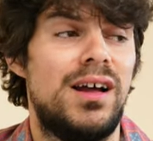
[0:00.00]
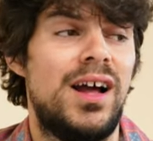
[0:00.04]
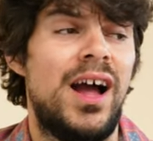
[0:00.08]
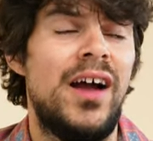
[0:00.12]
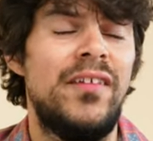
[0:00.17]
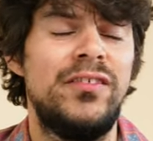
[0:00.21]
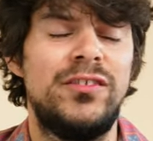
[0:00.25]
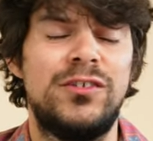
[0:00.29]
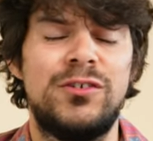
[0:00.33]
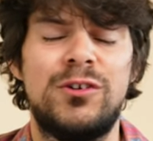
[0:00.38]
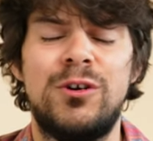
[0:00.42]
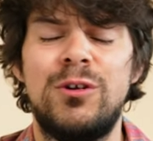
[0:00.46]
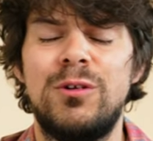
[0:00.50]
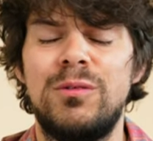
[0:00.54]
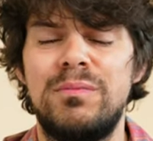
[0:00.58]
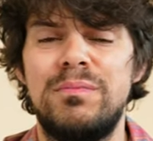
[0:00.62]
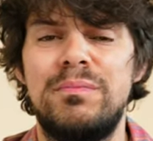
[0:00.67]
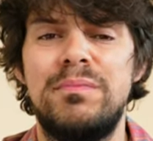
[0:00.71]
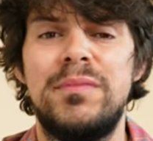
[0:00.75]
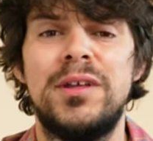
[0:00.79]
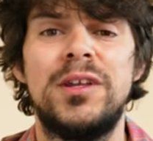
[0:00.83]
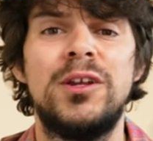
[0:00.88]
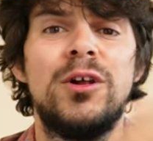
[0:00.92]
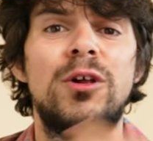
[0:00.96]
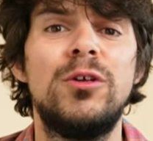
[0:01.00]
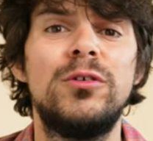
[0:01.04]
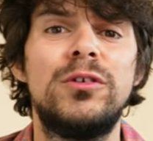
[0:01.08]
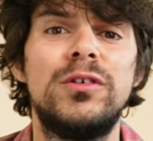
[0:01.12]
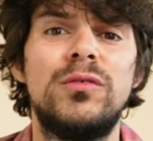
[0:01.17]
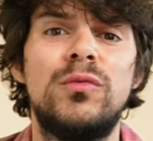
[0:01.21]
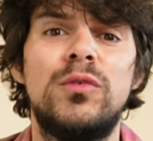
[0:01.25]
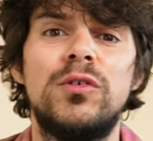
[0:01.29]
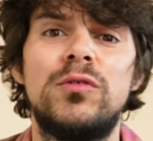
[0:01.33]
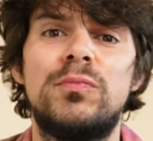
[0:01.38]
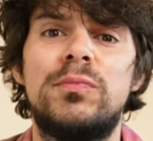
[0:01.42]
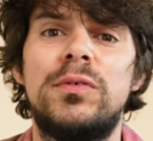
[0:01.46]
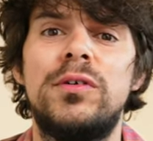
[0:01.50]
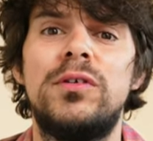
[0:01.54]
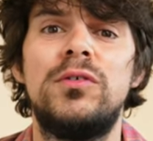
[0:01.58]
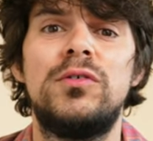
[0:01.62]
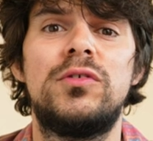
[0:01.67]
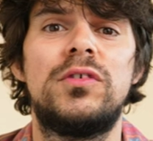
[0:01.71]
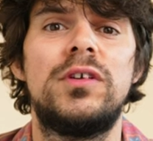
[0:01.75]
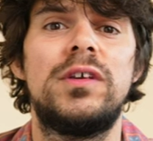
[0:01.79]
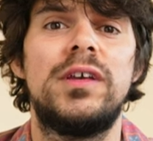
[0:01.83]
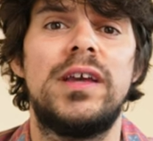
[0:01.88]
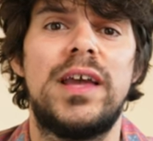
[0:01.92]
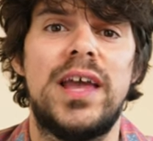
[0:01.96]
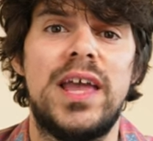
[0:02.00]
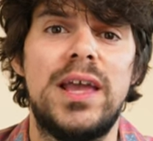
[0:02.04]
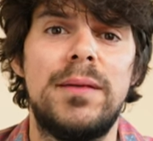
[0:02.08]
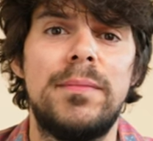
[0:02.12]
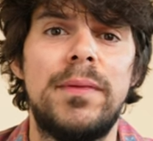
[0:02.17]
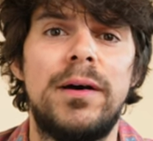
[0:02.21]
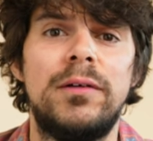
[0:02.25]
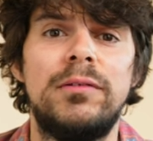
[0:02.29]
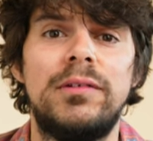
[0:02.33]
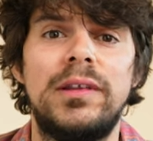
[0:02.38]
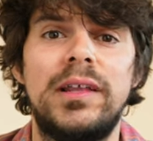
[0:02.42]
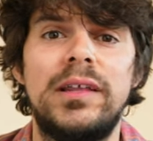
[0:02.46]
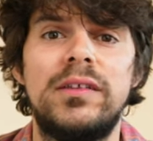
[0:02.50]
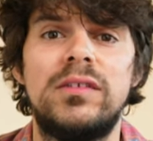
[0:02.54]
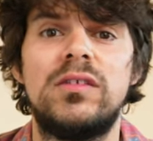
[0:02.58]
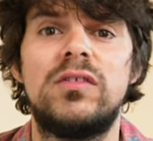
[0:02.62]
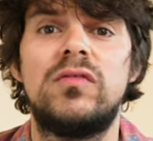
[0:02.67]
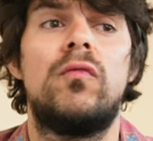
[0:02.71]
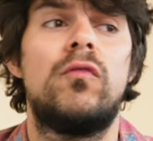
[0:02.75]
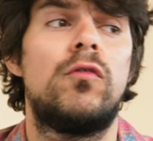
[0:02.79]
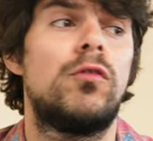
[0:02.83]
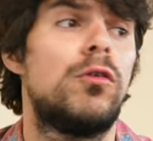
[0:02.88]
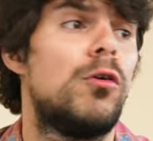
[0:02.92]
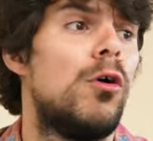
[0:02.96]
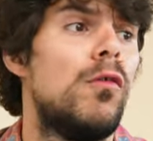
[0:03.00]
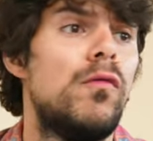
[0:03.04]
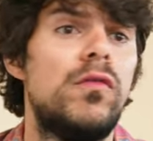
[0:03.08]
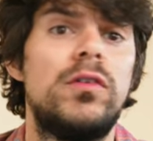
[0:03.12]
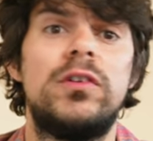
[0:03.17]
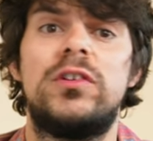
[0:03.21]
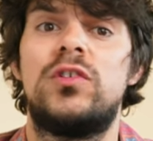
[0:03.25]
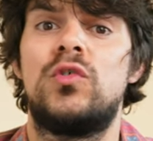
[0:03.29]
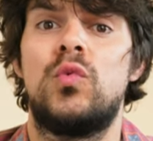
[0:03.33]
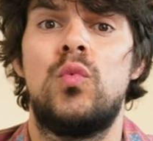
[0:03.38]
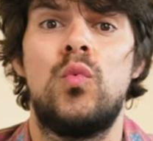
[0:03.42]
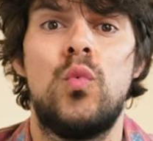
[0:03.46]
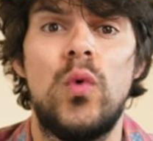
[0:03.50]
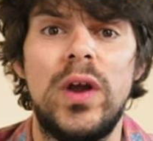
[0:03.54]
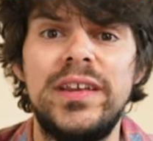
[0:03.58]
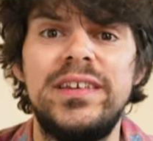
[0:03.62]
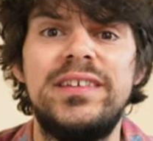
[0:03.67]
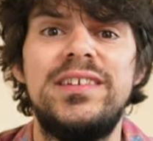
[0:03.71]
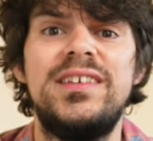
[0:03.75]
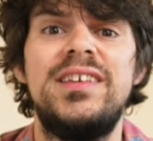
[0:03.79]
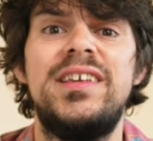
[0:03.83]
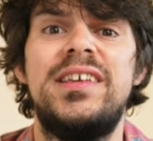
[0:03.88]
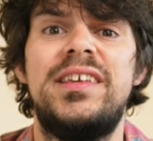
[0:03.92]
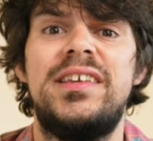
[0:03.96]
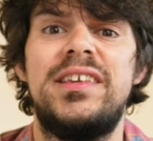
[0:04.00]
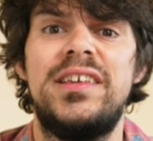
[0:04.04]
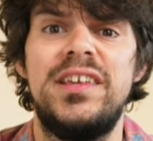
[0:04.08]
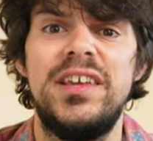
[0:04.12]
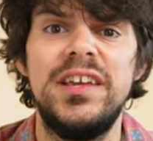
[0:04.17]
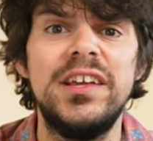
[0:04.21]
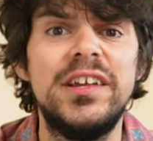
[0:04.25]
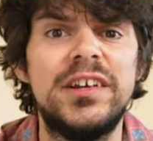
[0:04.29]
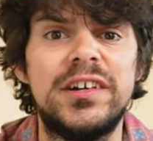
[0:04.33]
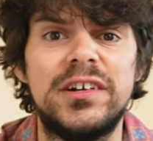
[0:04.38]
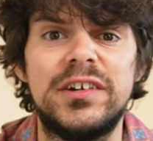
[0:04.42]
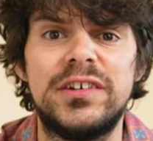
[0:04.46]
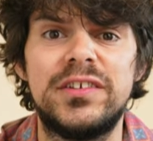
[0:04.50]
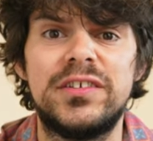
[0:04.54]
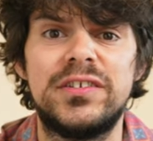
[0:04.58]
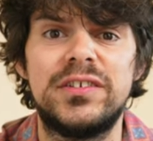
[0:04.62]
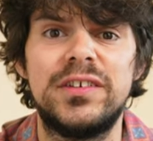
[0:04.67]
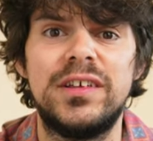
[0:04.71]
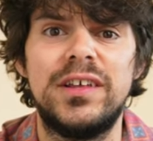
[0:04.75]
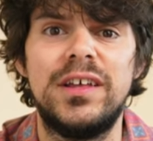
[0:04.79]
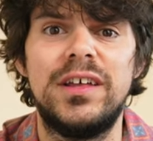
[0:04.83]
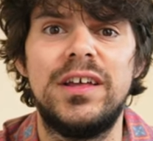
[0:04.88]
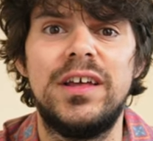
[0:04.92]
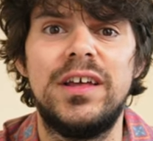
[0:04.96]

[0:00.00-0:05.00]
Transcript: After all, Minolta was producing A-mount lenses for over 20 years.